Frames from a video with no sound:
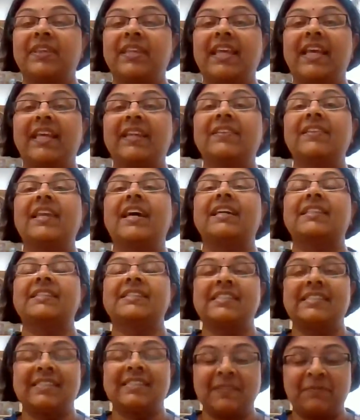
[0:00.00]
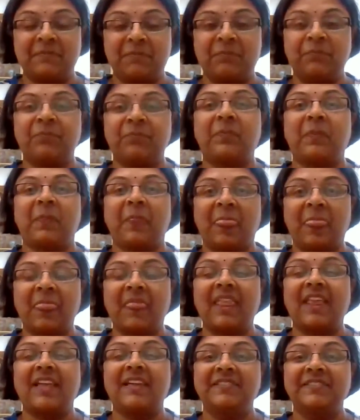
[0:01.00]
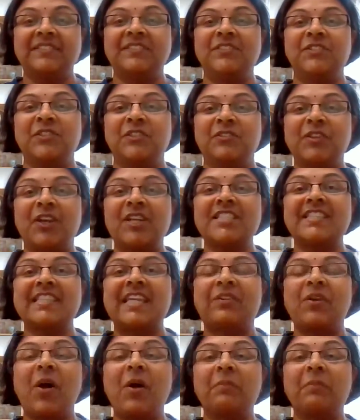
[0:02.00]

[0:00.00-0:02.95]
then that's you've lost that